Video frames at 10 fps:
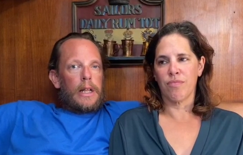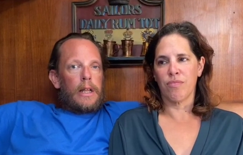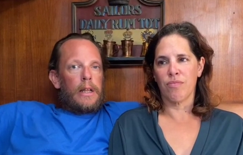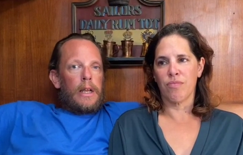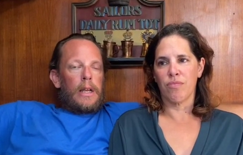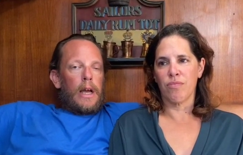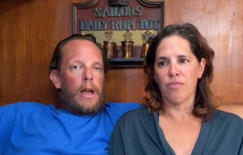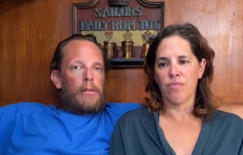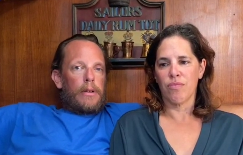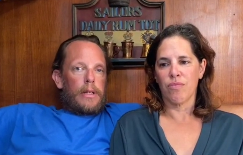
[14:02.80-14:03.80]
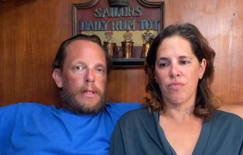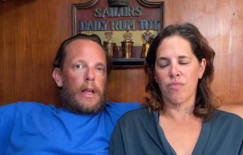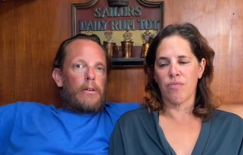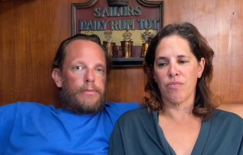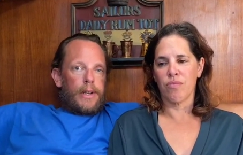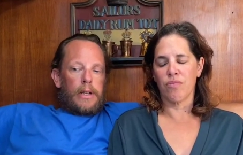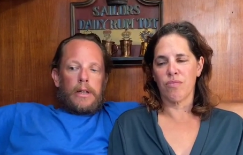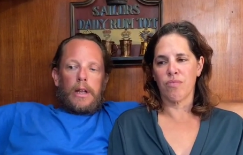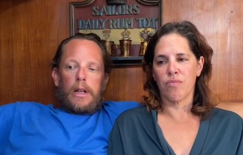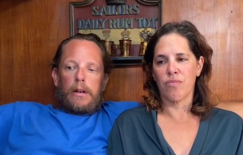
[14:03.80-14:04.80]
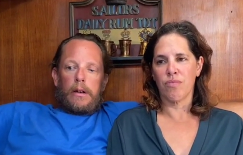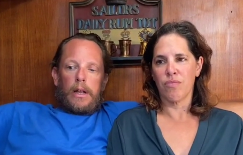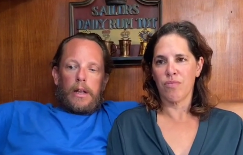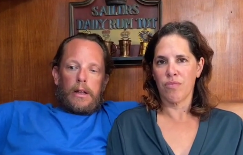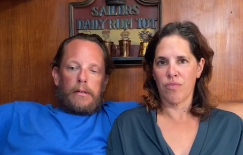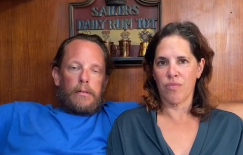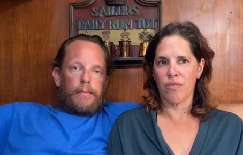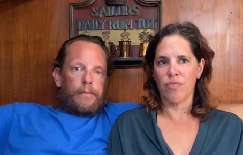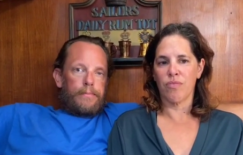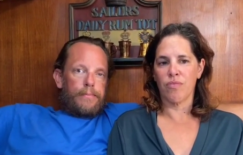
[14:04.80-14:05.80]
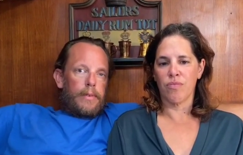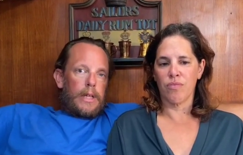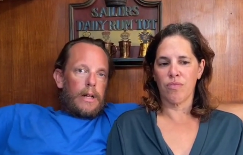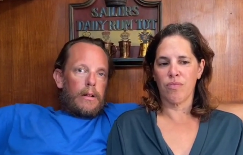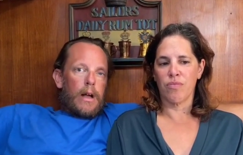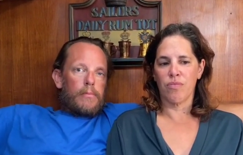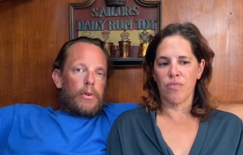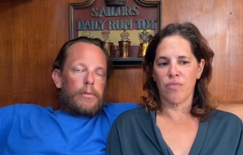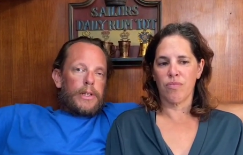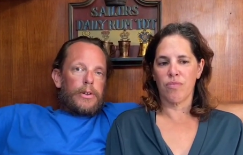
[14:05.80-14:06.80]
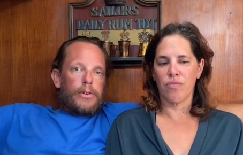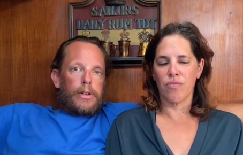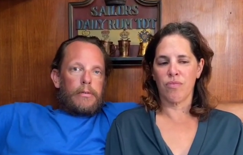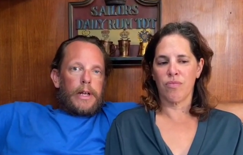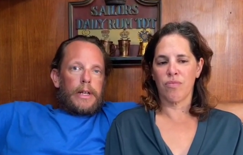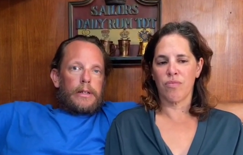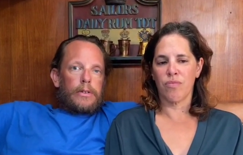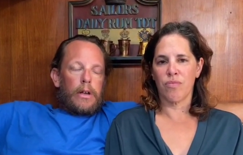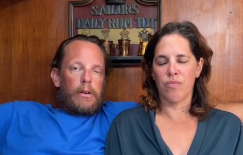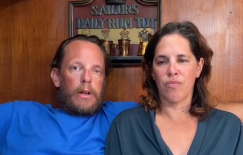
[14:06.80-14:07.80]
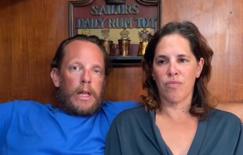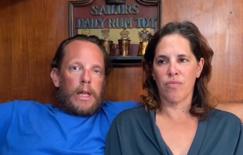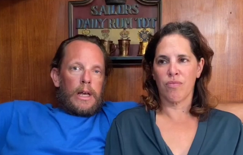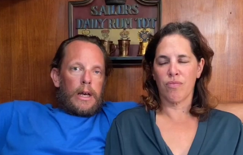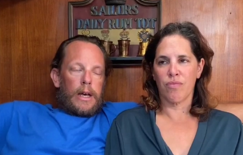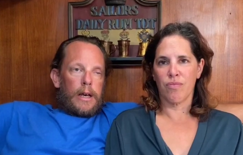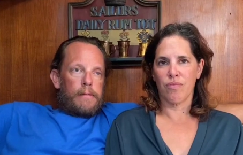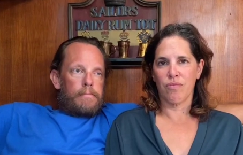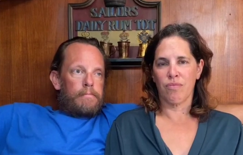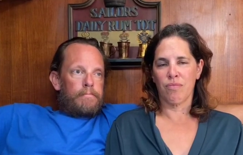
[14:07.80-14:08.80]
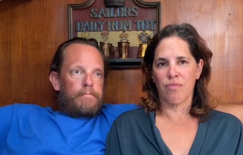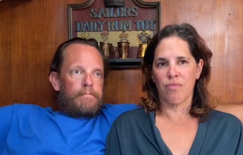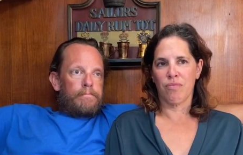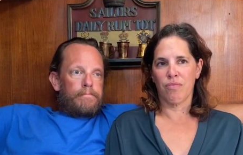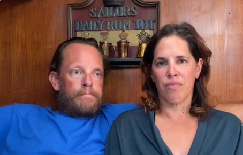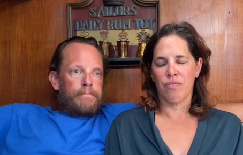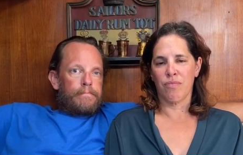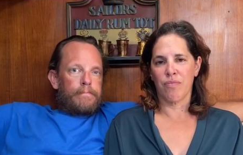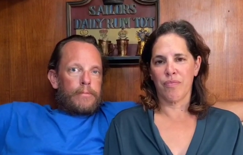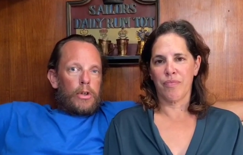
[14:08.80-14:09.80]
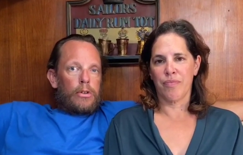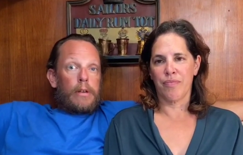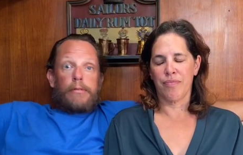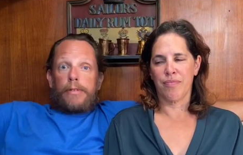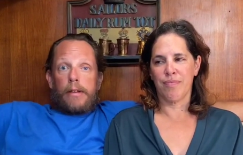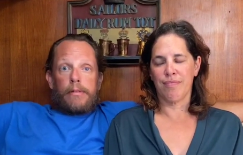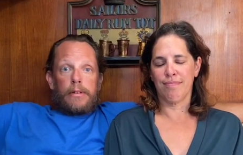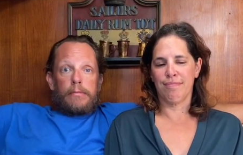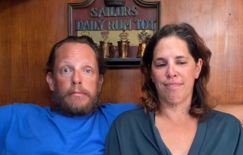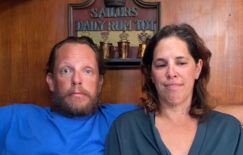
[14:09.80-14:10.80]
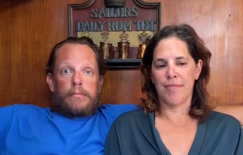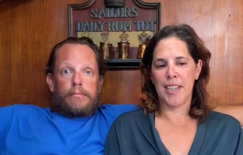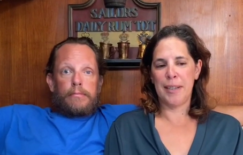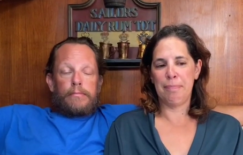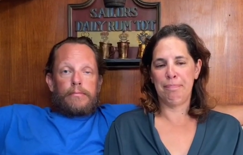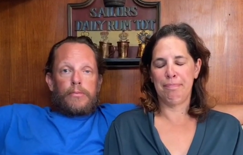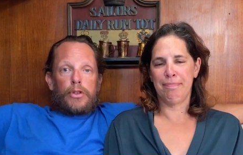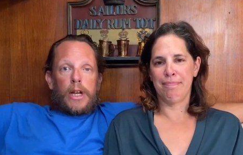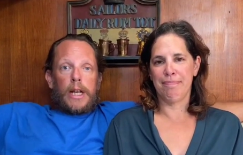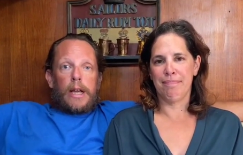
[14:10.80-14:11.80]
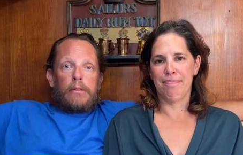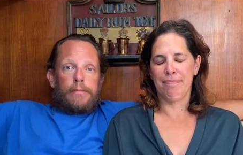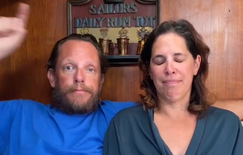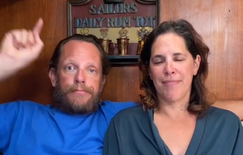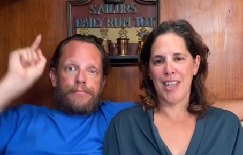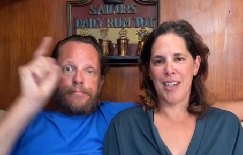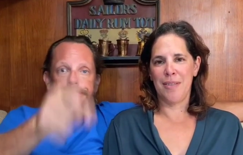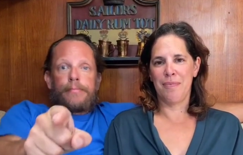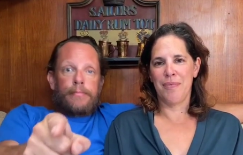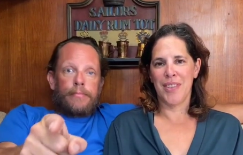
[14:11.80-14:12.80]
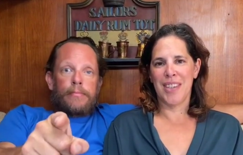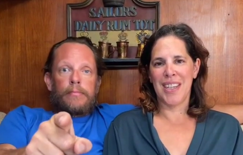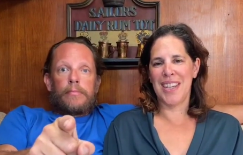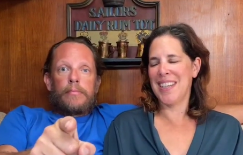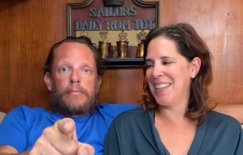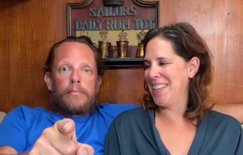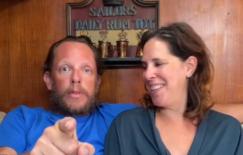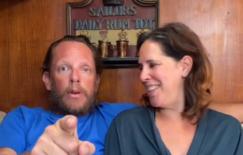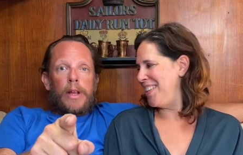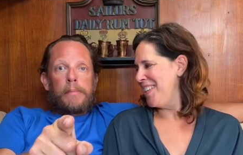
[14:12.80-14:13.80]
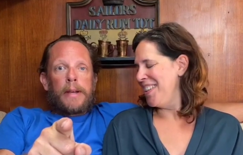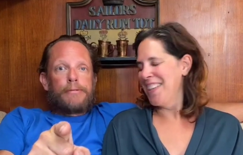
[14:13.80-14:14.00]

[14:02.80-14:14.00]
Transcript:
Speaker 1: it that I really delved in and and did a lot more research and reading. So um, do yourself a favor and yeah, check it out. Yep. Don't eat